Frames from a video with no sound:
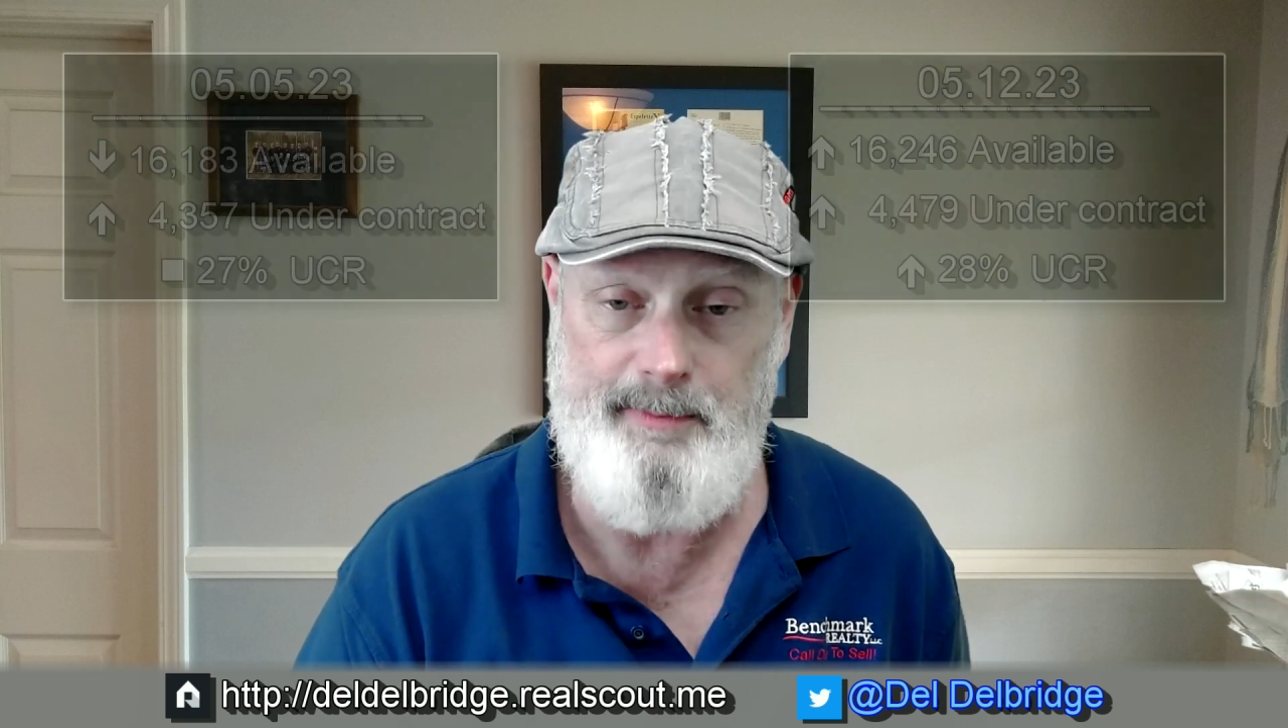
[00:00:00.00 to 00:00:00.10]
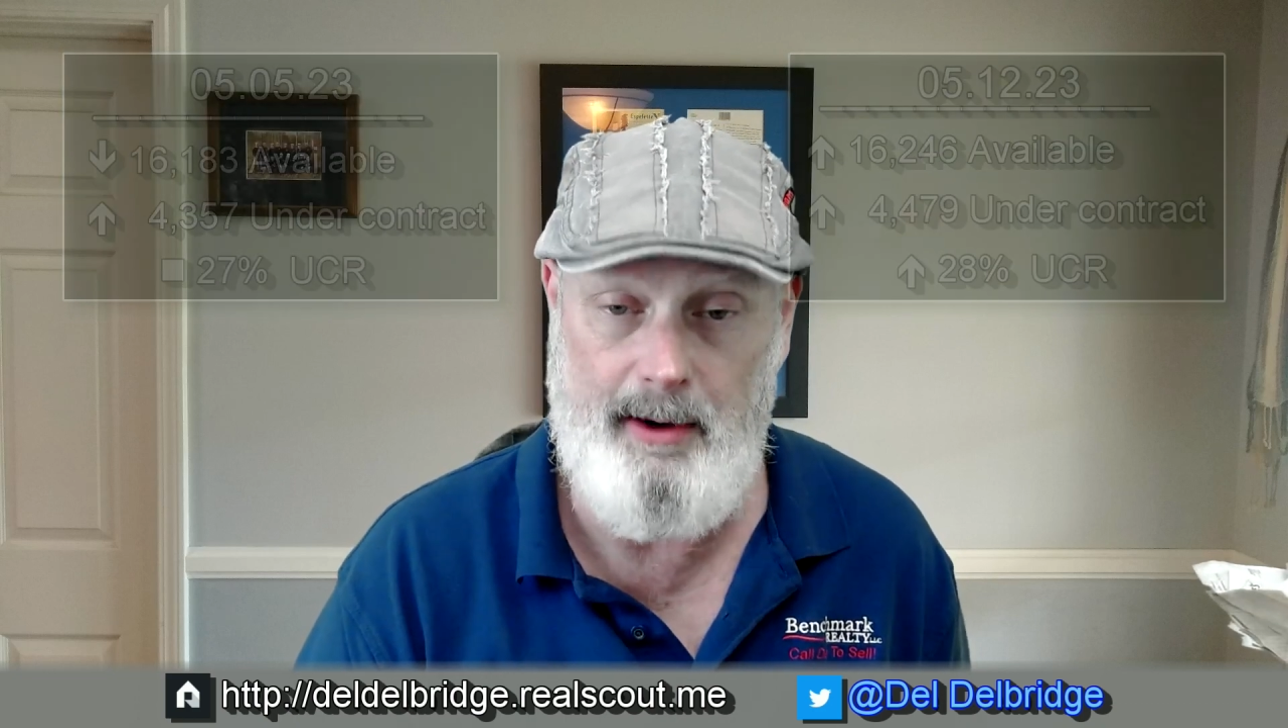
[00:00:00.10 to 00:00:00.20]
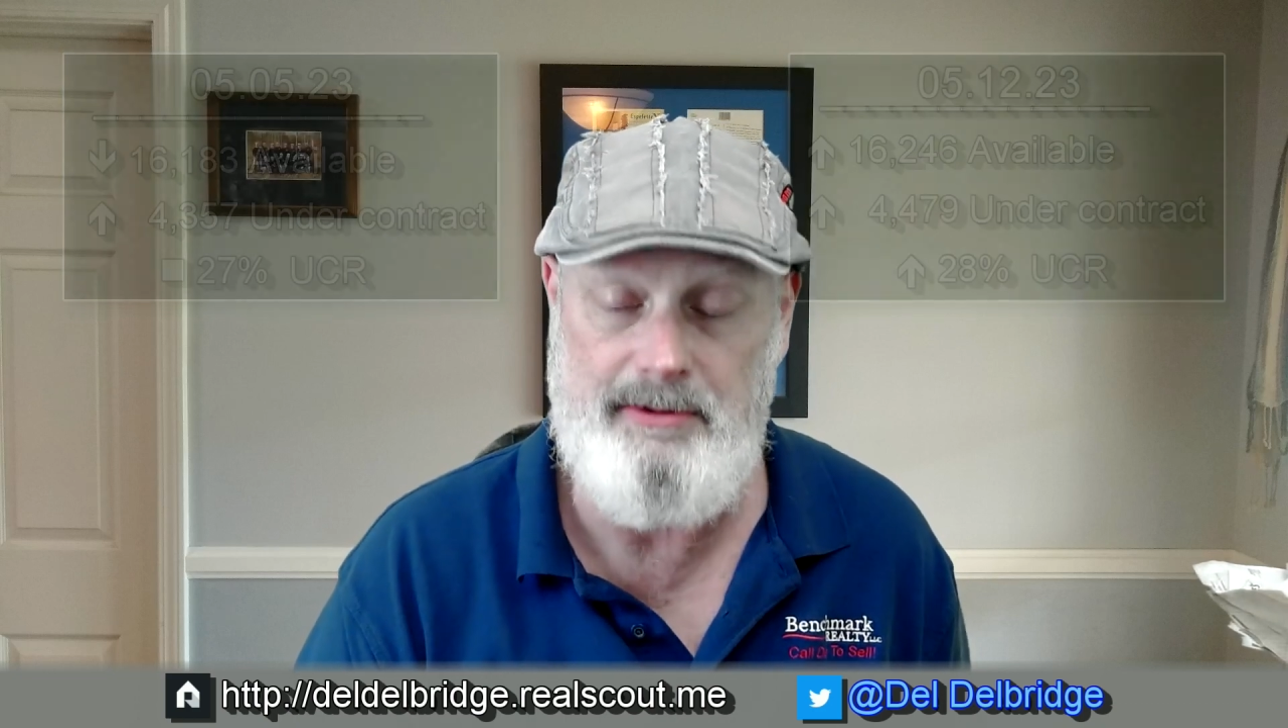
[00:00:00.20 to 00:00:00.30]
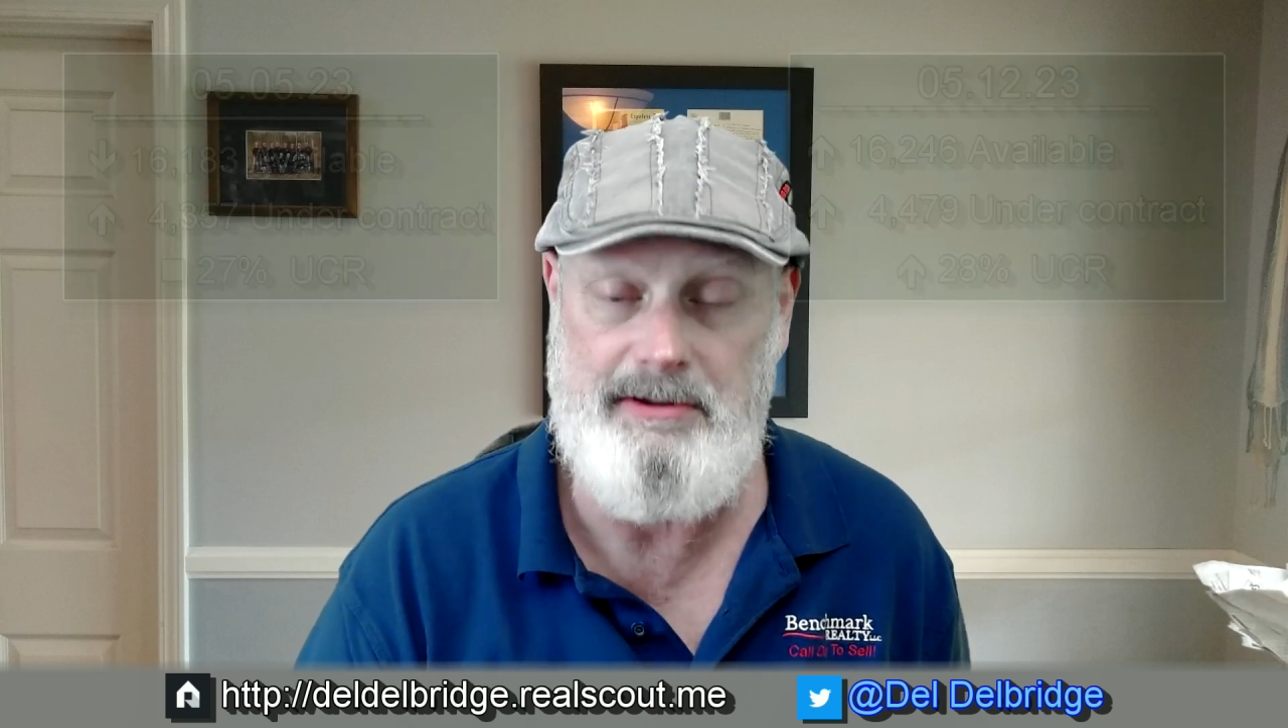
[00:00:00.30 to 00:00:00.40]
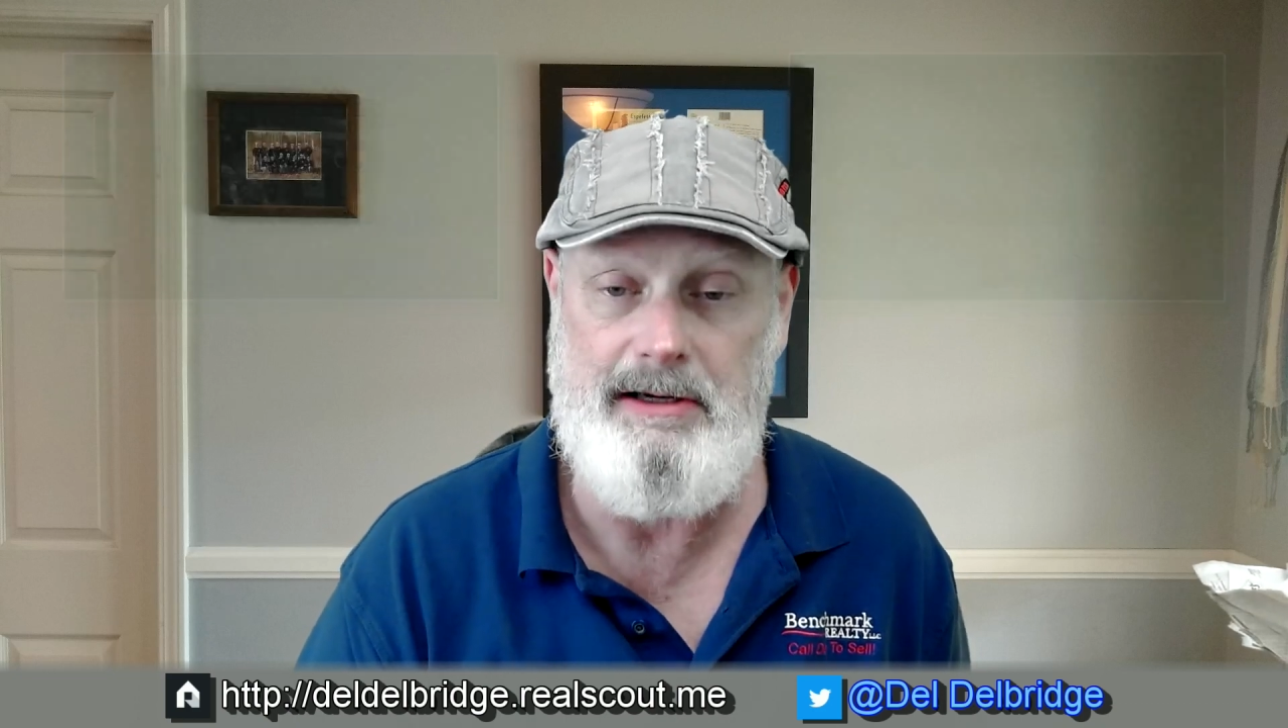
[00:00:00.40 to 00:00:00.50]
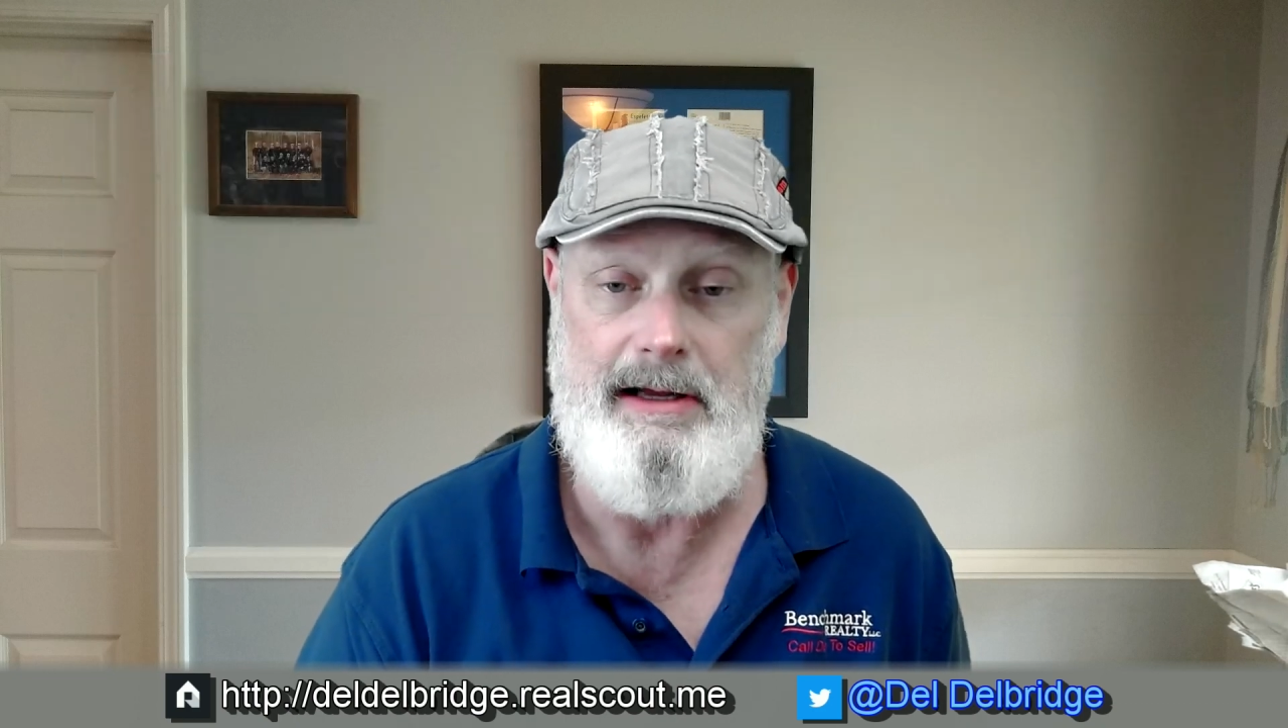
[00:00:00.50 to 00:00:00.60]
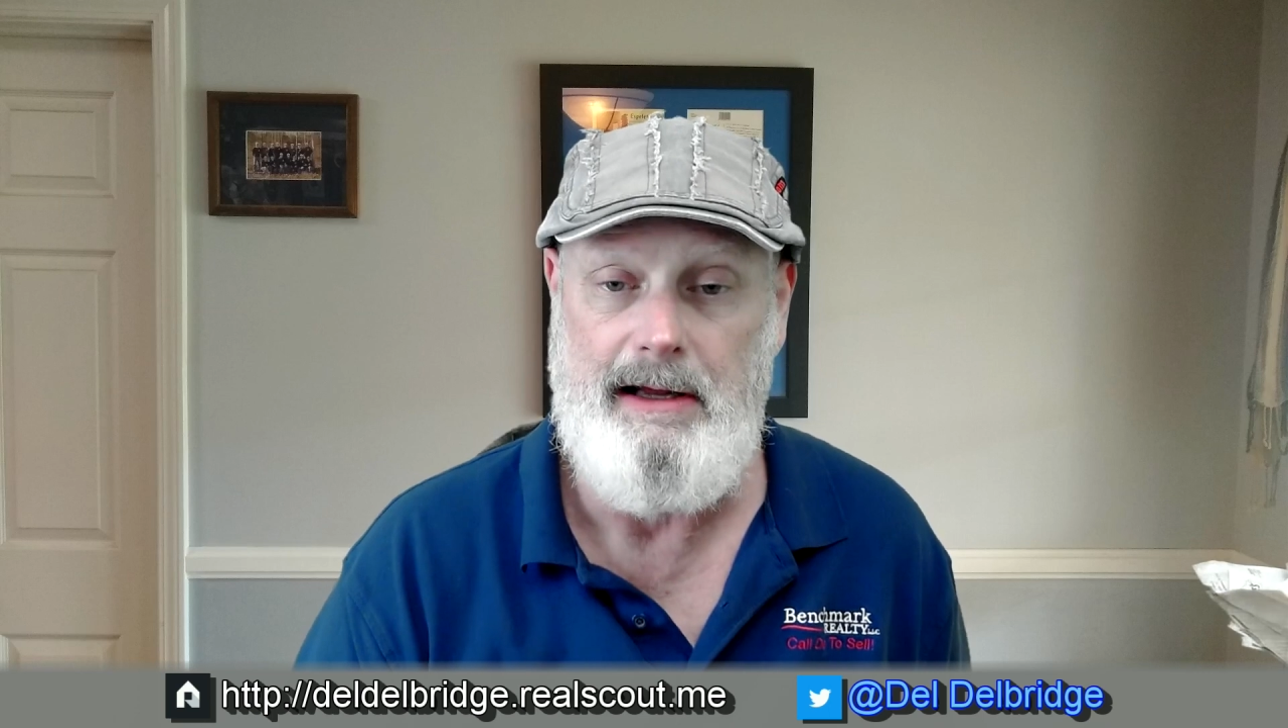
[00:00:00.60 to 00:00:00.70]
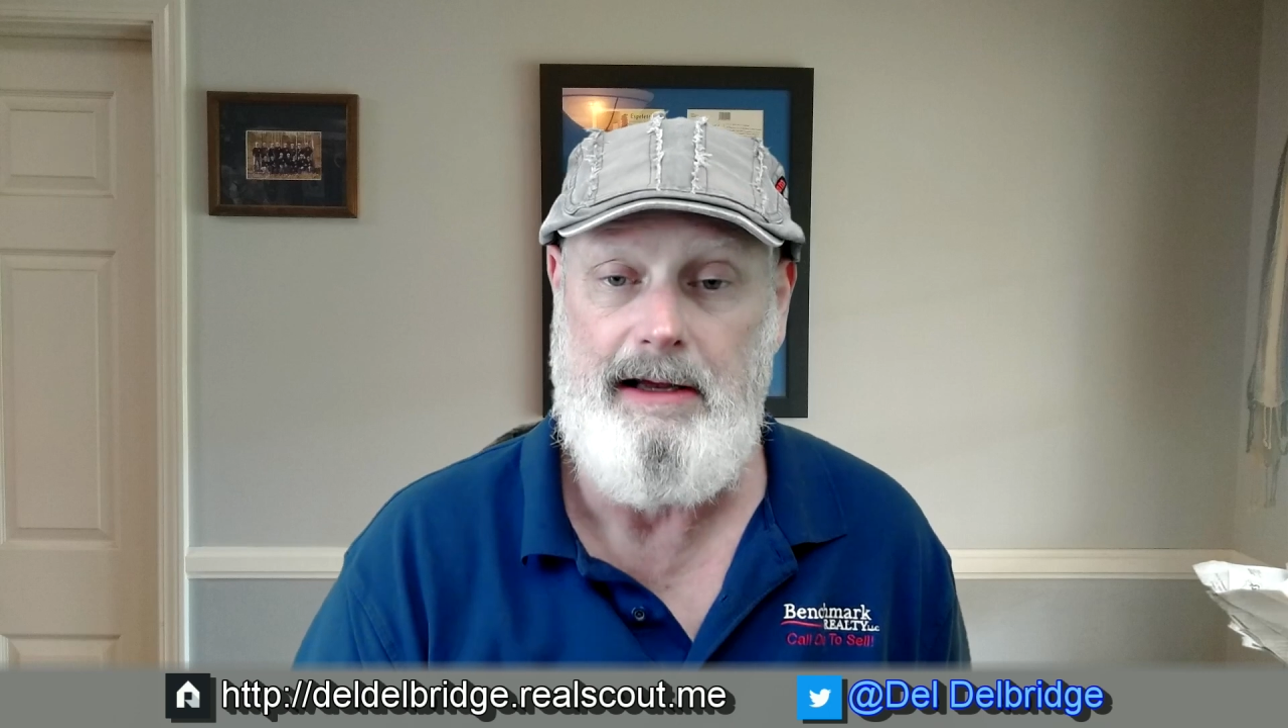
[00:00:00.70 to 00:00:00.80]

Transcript: posted,